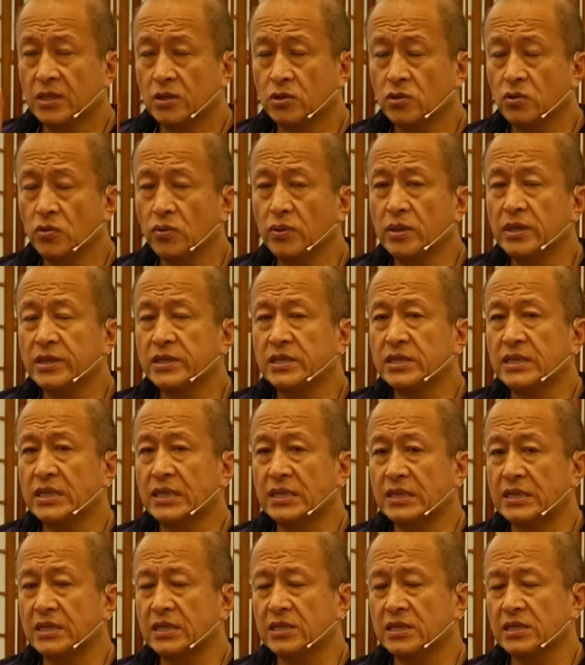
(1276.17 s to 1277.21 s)

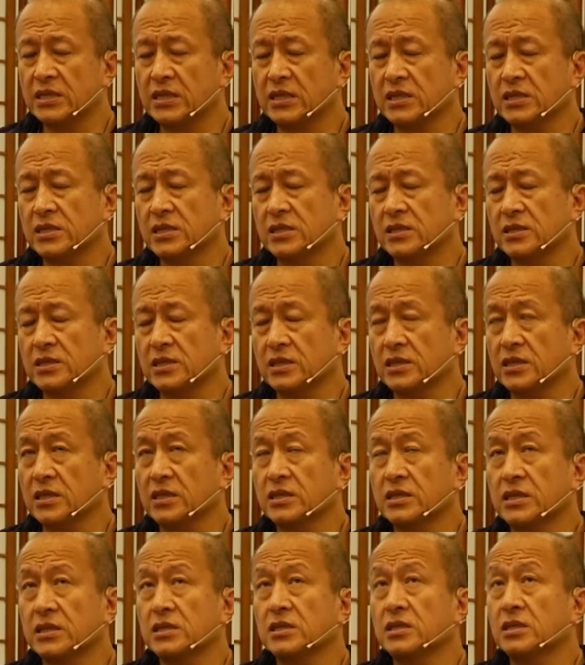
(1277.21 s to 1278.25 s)
dualistic distinctions
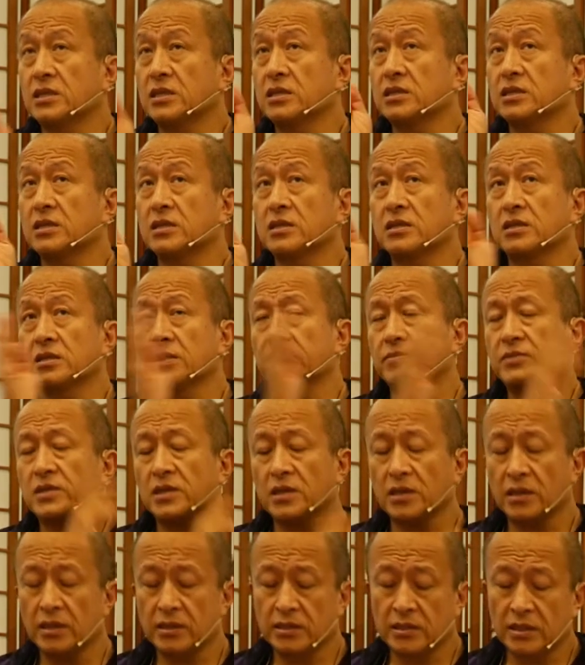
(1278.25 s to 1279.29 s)
such as this is
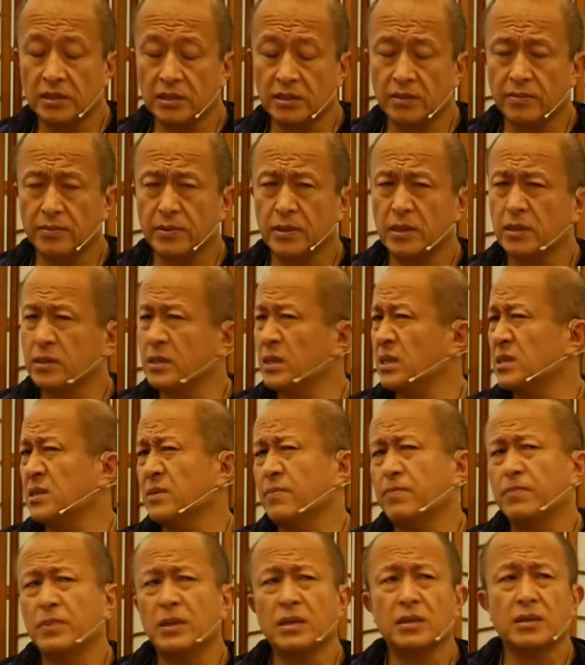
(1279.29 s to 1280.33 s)
samsara and nirvana. That's a
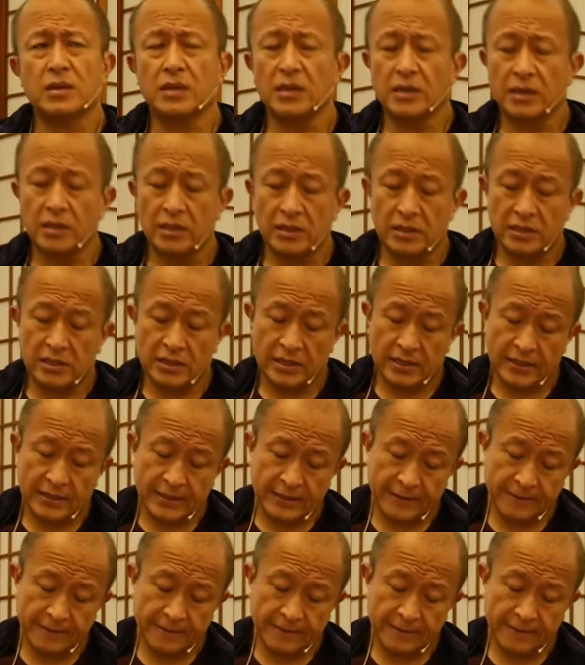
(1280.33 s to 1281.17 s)
big courage.